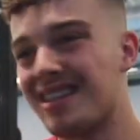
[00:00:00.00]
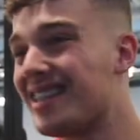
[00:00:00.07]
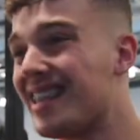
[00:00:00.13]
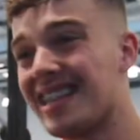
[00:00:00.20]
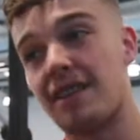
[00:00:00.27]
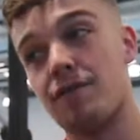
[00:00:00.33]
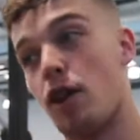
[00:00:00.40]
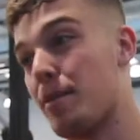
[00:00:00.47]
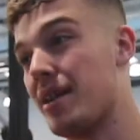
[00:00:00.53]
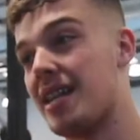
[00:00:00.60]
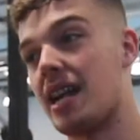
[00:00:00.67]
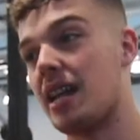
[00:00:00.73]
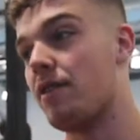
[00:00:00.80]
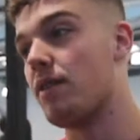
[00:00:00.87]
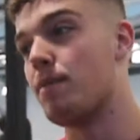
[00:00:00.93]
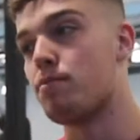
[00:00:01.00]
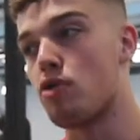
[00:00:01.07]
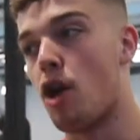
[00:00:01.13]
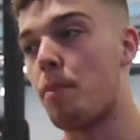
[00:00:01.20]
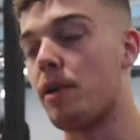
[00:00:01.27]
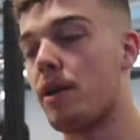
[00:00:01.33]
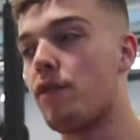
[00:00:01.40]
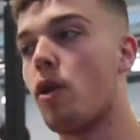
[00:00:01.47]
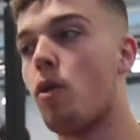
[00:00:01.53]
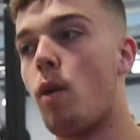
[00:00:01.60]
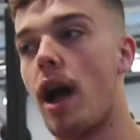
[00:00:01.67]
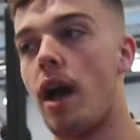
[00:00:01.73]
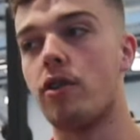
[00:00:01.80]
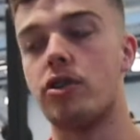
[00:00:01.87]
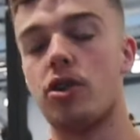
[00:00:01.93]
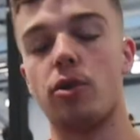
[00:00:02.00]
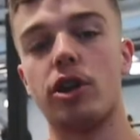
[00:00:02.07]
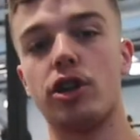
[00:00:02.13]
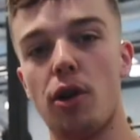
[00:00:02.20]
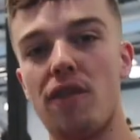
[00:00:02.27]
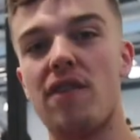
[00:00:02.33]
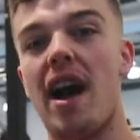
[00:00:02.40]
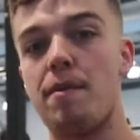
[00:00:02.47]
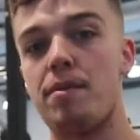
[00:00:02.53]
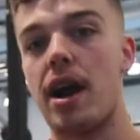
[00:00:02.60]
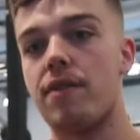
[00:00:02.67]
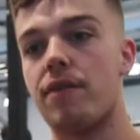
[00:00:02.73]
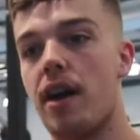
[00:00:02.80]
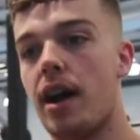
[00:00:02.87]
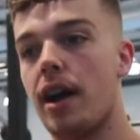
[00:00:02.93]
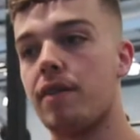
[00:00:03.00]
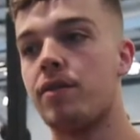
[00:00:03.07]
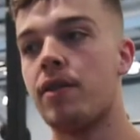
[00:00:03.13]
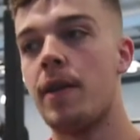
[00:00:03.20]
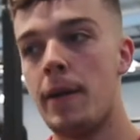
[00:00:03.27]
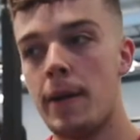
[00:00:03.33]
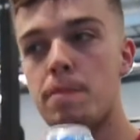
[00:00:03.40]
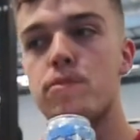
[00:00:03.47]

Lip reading: since I've not been deadlifting properly for a while. So I'm gonna do a 5x5.